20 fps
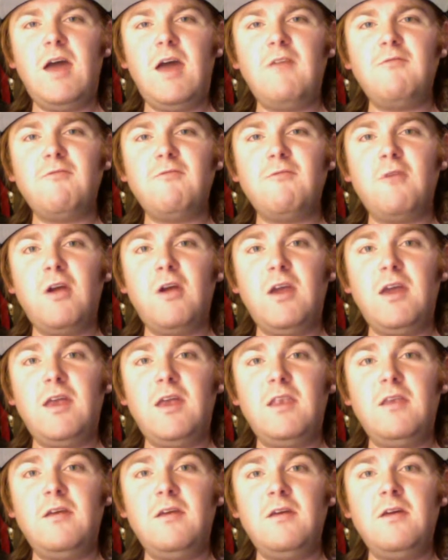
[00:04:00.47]

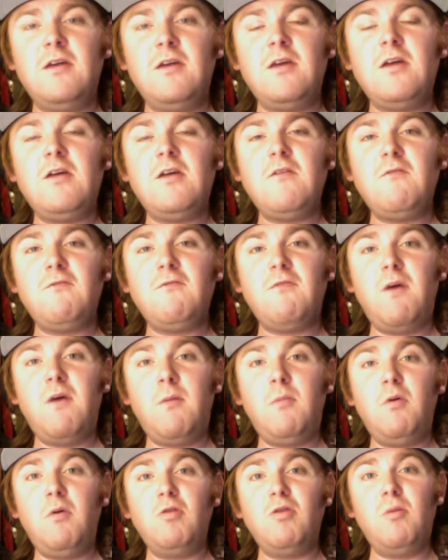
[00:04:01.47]
friggin'
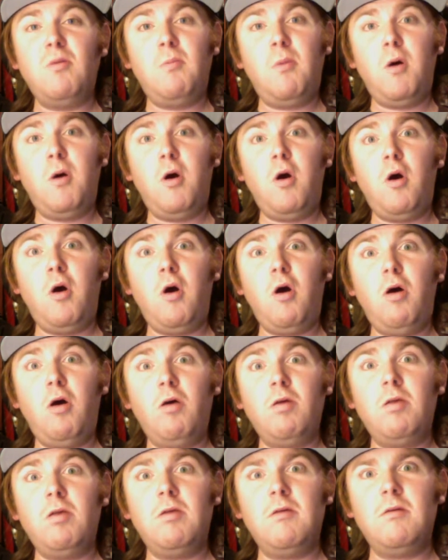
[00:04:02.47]
fumbled the
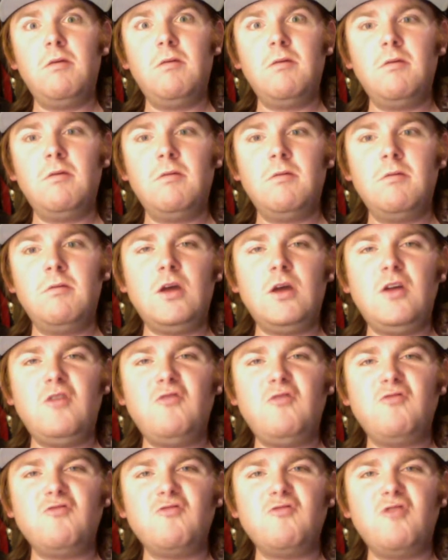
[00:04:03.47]
ball.
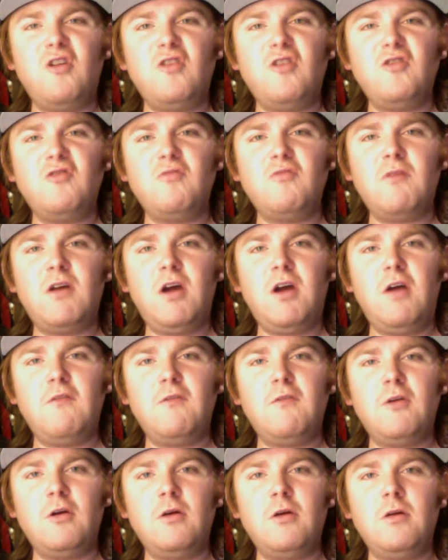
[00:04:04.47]
Chargers
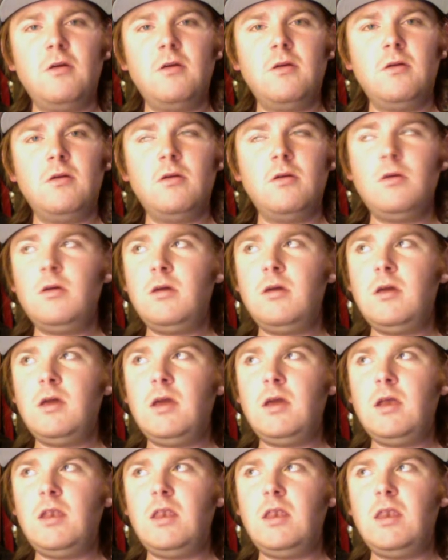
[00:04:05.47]
recover.
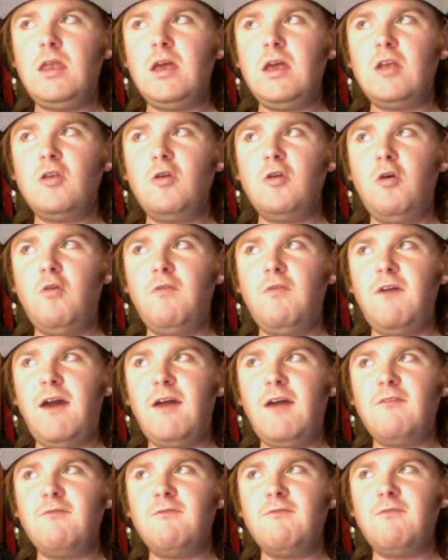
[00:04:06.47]
Nick
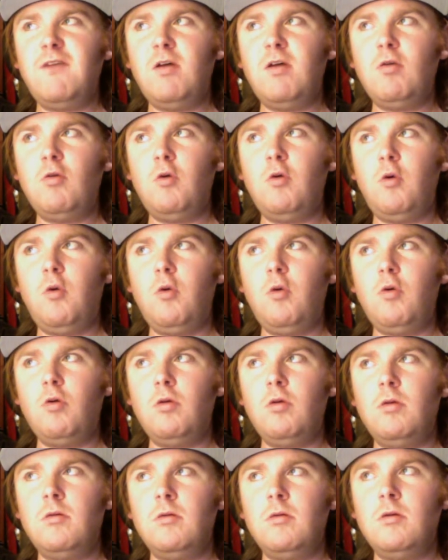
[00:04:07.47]
Novak field goal.
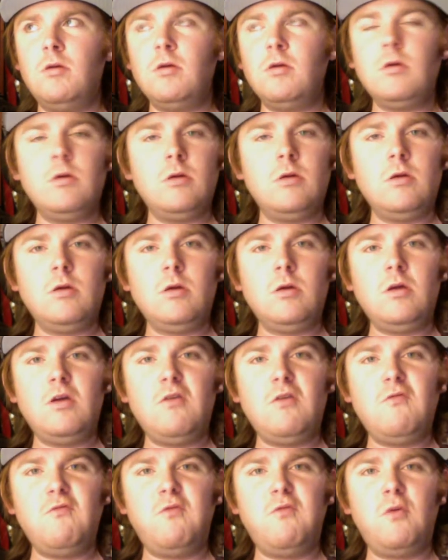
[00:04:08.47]

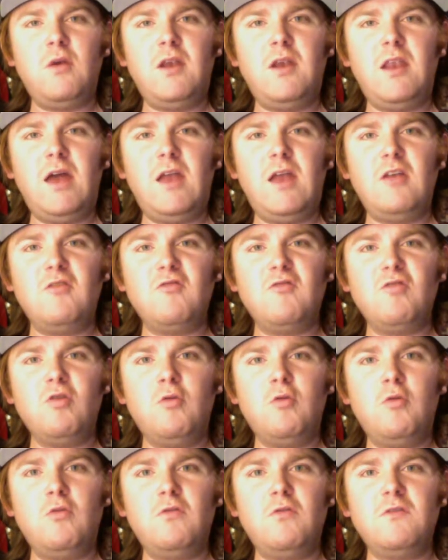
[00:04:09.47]
49ers
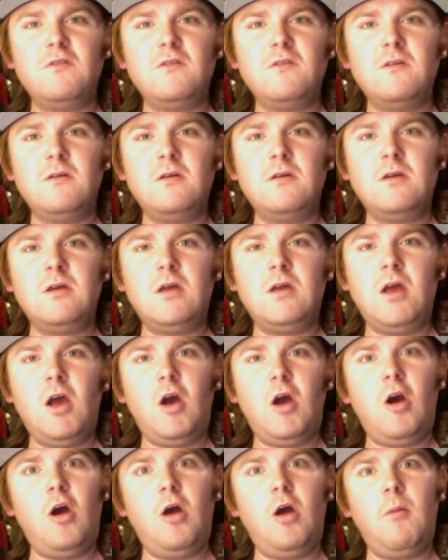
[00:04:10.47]
lose.
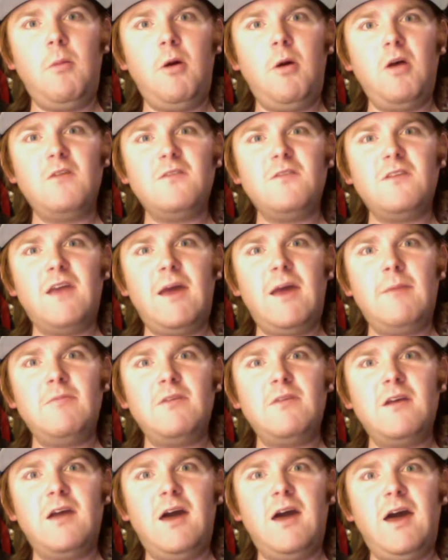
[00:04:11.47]
Harbaugh
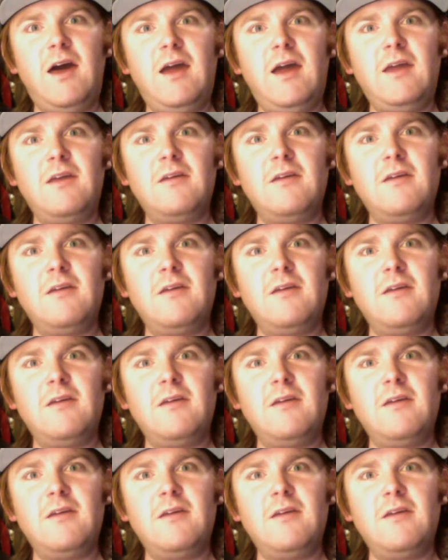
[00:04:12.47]
stabs a guy.